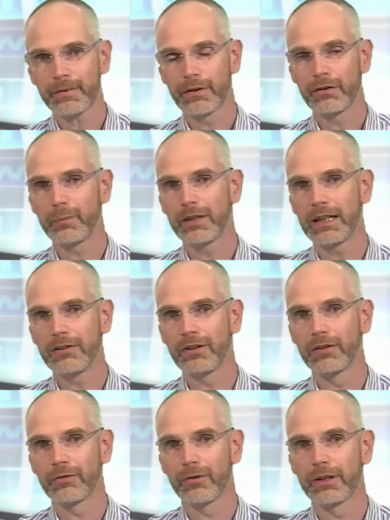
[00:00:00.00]
this application
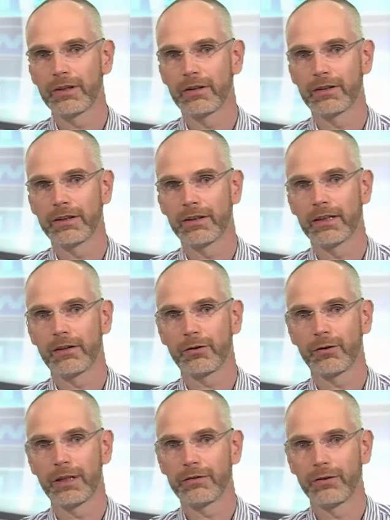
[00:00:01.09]
is running on it and it
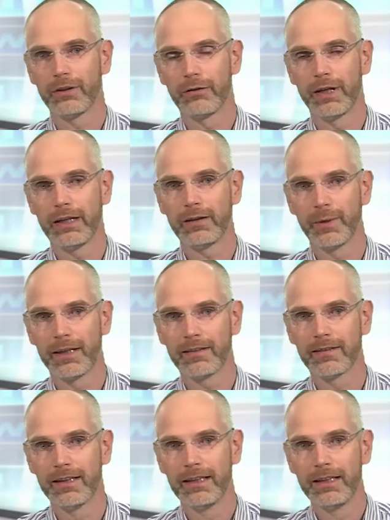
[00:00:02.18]
connects to this
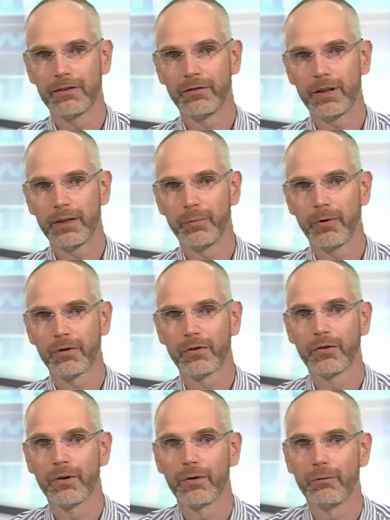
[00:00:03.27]
database, it's very important
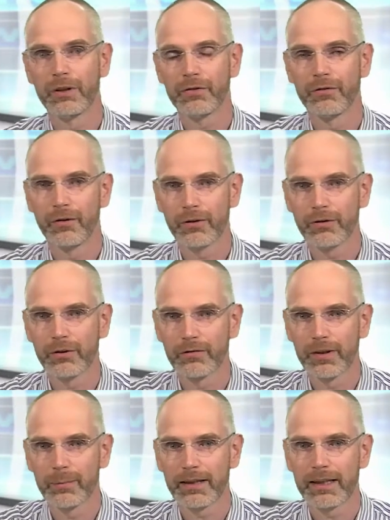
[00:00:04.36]
to know which version of
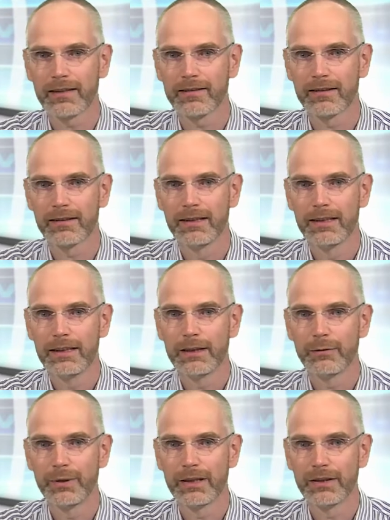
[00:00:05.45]
the application
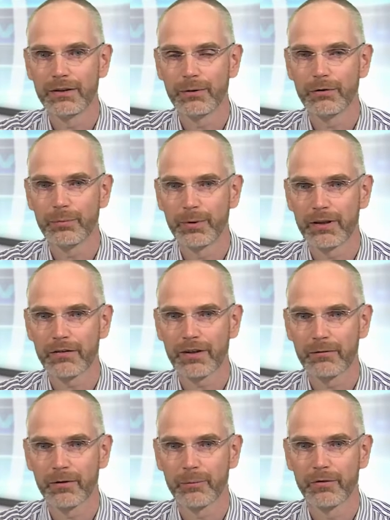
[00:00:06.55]
is being used, because
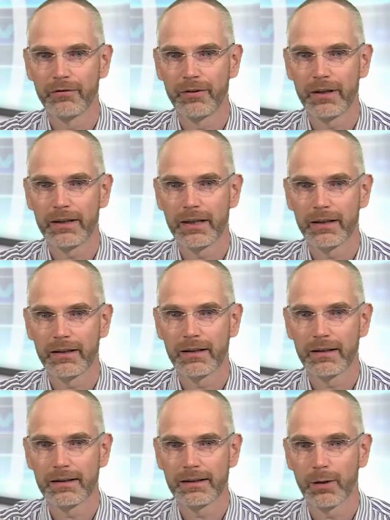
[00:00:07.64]
that will
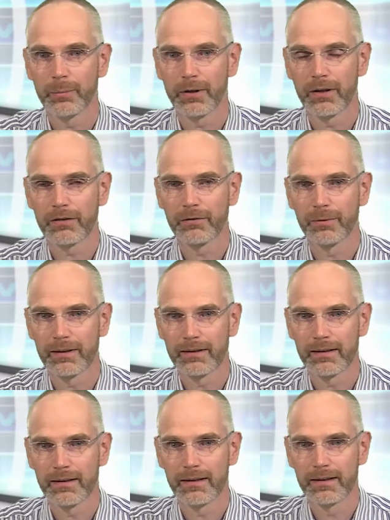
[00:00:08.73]
help a lot with
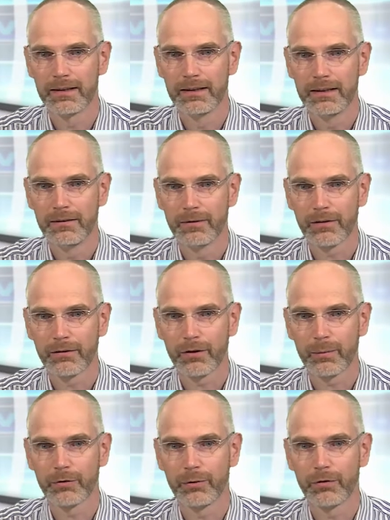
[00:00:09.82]

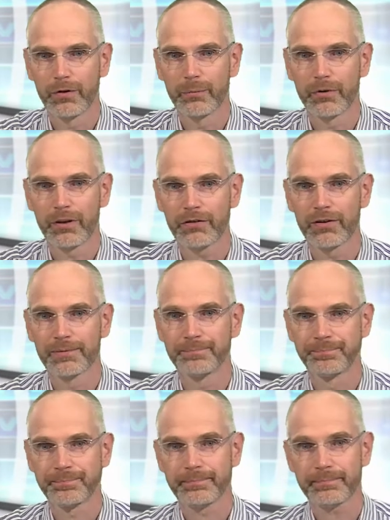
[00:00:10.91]
troubleshoots in production.
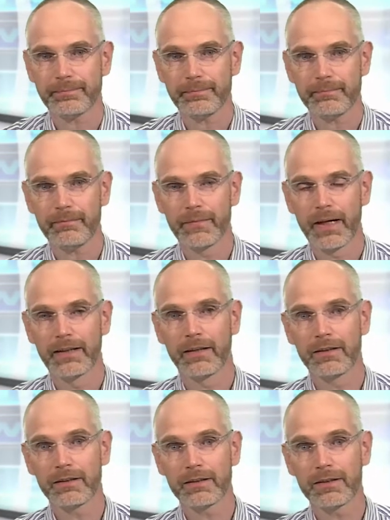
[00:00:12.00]
And
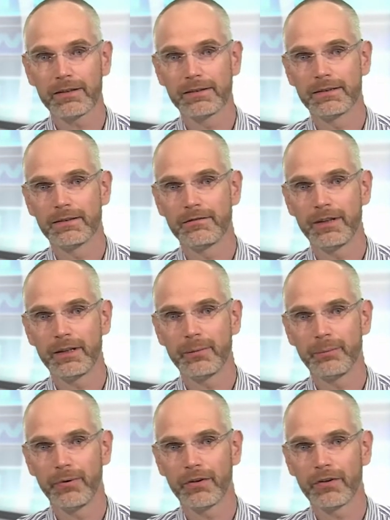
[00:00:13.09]
another very
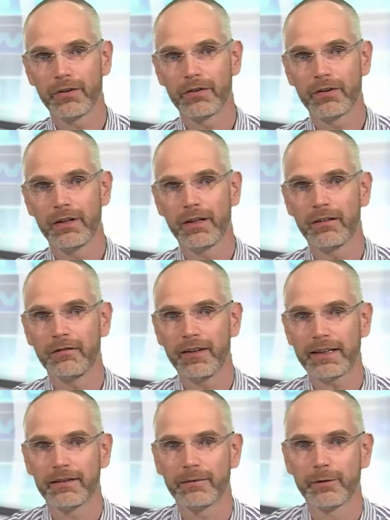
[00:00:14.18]
important
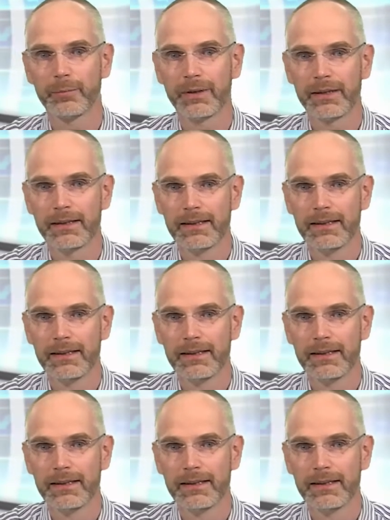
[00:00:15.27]
factor would be